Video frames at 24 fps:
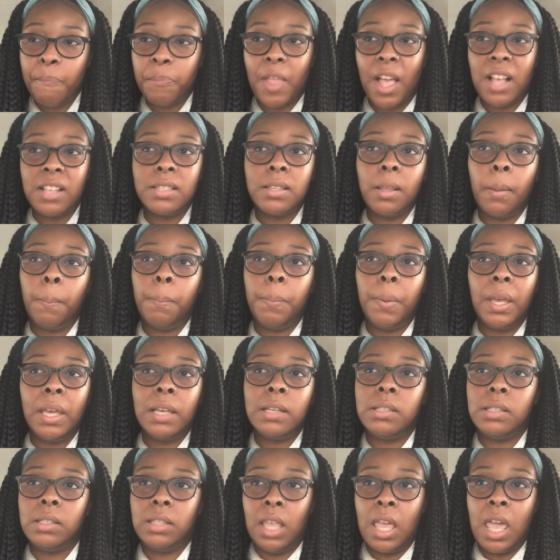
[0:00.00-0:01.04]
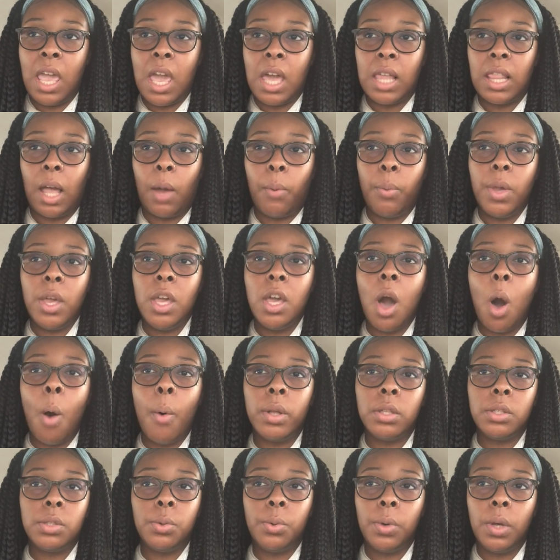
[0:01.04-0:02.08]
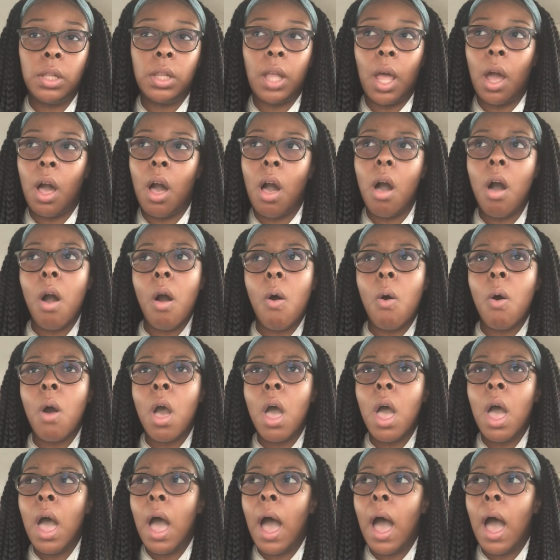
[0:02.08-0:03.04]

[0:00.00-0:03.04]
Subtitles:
That's the biggest thing. We go into it like, oh,